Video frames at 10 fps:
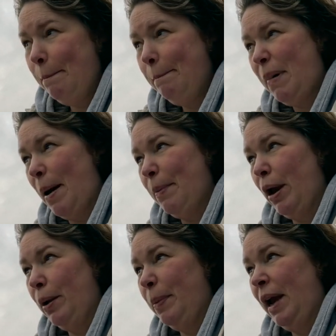but I'm
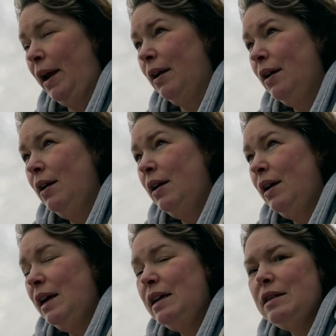hoping
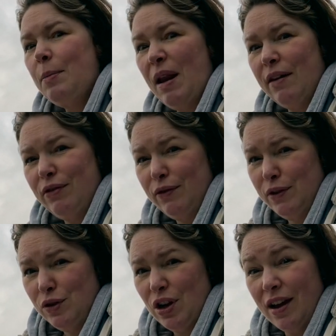it's a plan for the
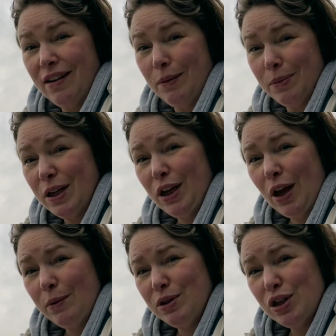future, and I'm going to
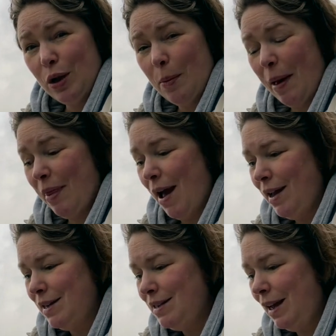go and show you about that
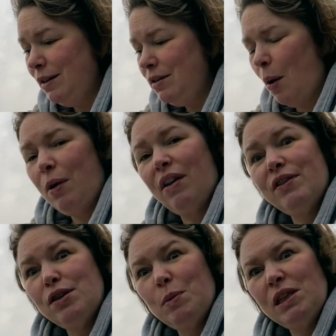in a second when I
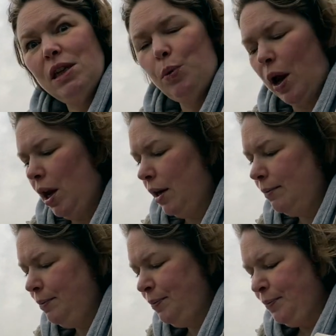finish my tea break.
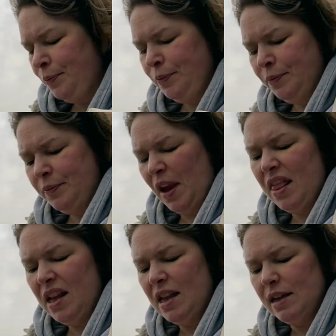
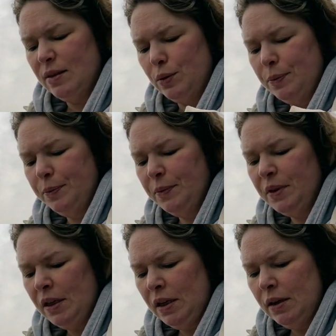That's all.
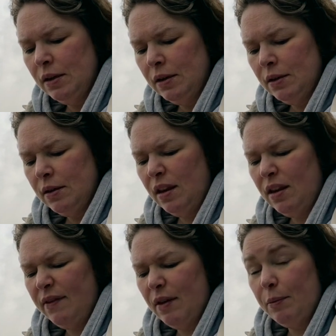
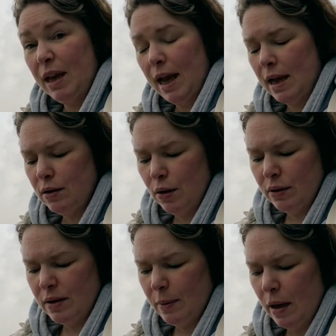they've given me a
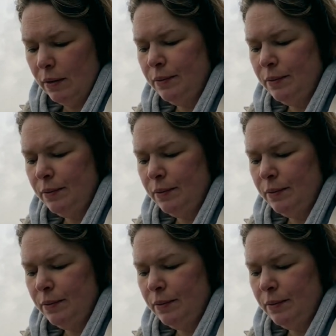catalogue as well.